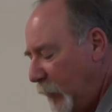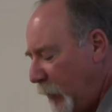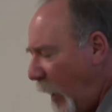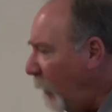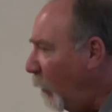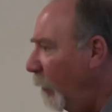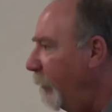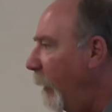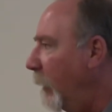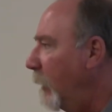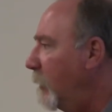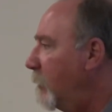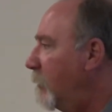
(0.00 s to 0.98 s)
Shot hole
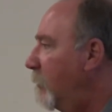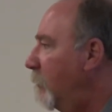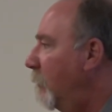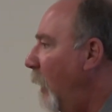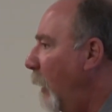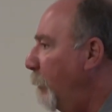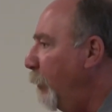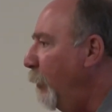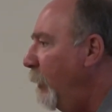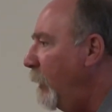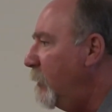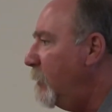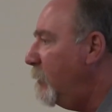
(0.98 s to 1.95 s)
fungus on
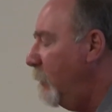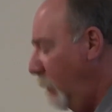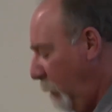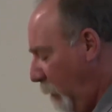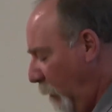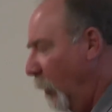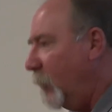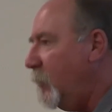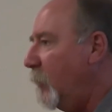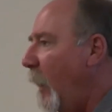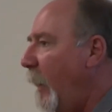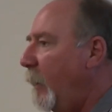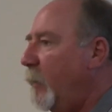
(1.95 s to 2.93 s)
prunus looks
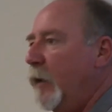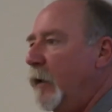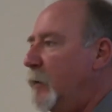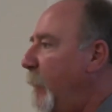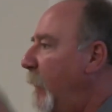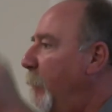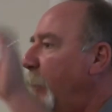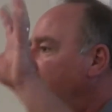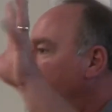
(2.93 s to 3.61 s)
like it's been a